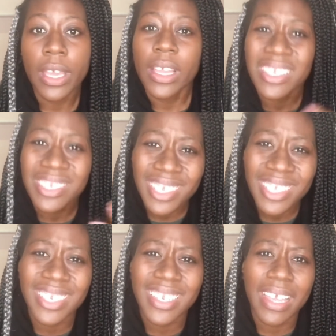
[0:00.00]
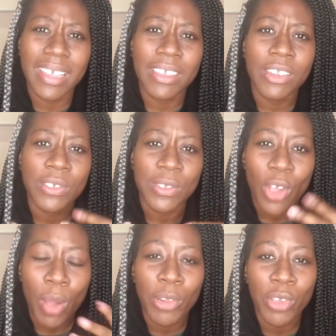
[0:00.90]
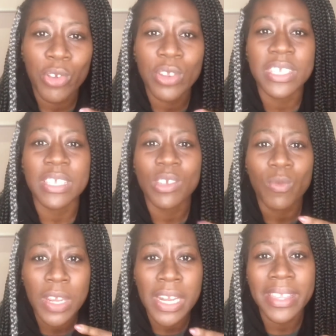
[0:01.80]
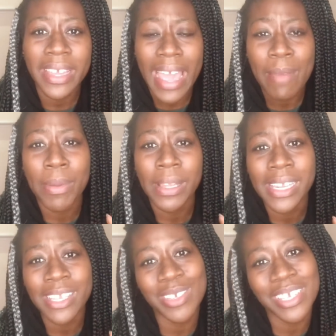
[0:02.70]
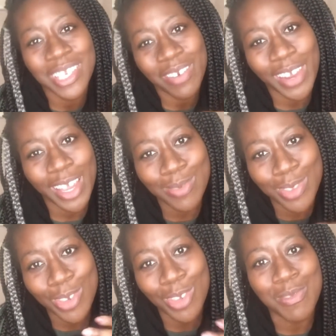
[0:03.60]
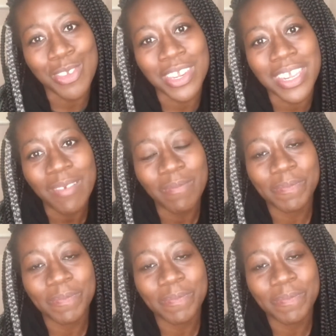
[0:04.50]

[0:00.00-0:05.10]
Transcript: It's just, it's common courtesy. So really that ability to interact with your community,